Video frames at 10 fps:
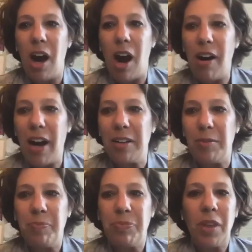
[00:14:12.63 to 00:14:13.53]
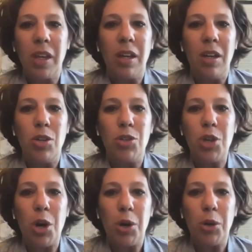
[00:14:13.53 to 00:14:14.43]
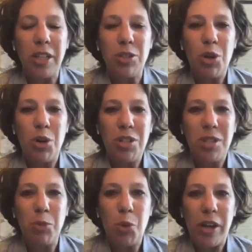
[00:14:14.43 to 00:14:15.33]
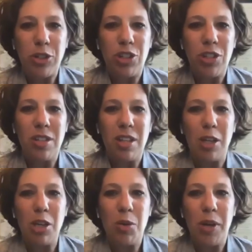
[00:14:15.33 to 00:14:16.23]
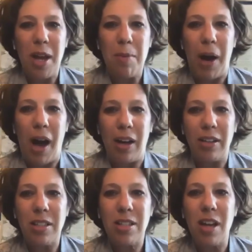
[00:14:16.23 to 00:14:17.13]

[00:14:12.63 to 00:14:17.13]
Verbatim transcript: All right, so let's go to some questions in the Q&A box.